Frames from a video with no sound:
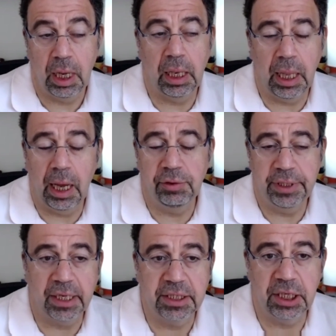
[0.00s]
allowed
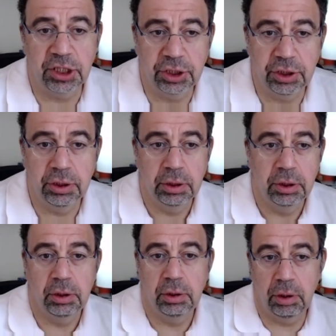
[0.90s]
the accession
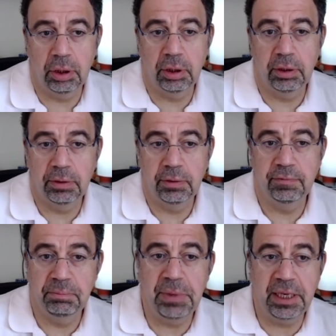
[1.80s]

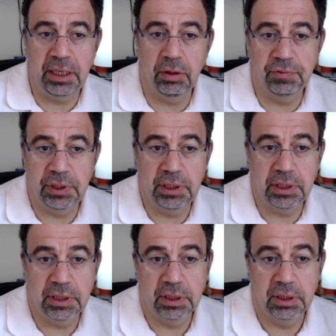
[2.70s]
of many of
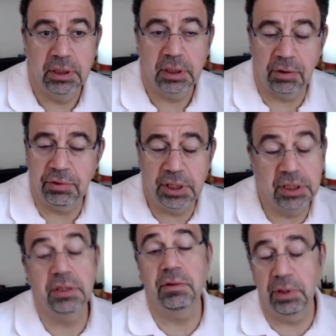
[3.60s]
these
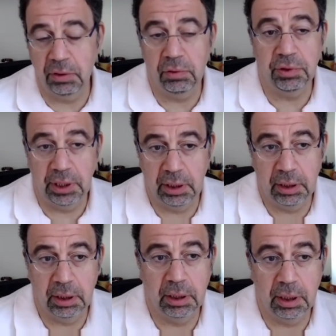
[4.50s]
countries,
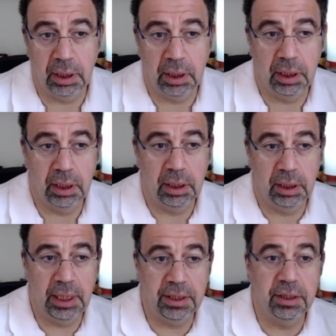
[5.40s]
including
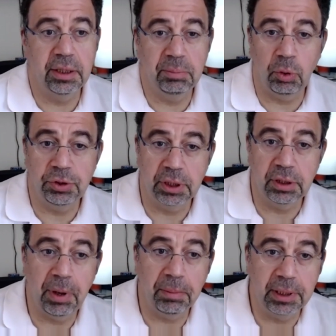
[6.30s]
later the Baltic
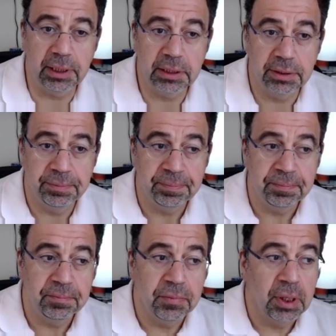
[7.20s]
Republics.
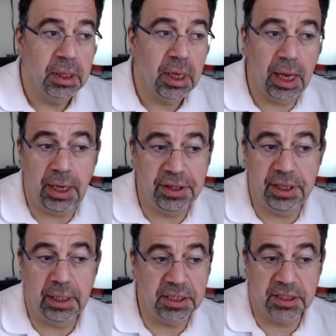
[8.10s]
And I
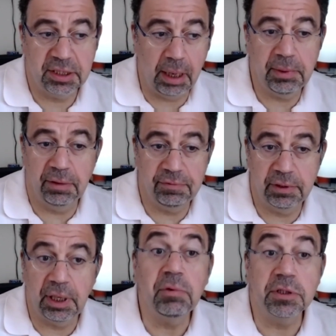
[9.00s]
think at some
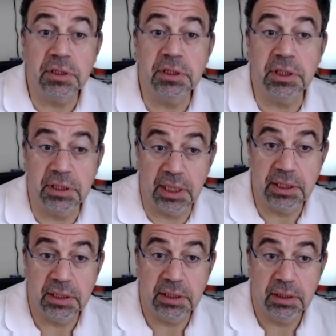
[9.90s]
level that was a
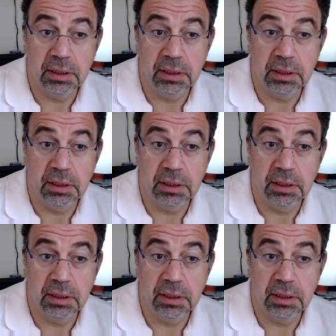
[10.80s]
success.